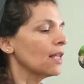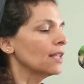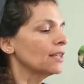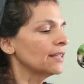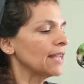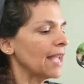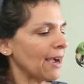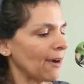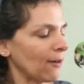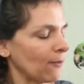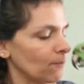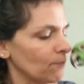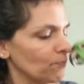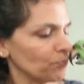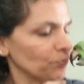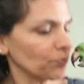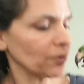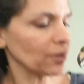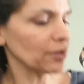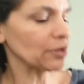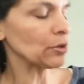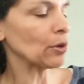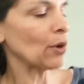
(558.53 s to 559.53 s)
Now,
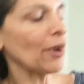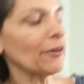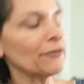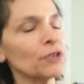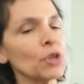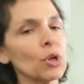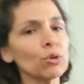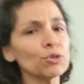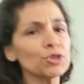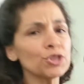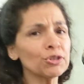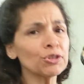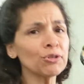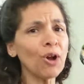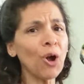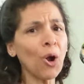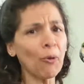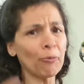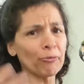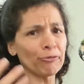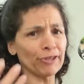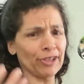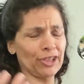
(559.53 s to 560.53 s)
so I've told you,
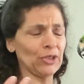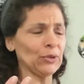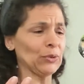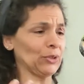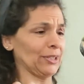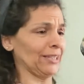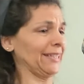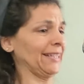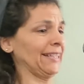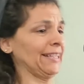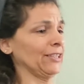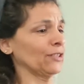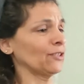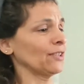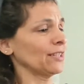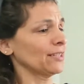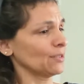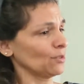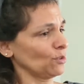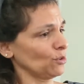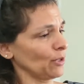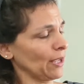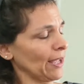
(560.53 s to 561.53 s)
hopefully you could hear
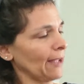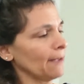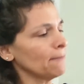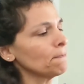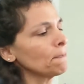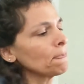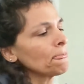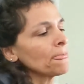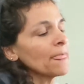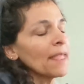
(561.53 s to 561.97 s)
us okay.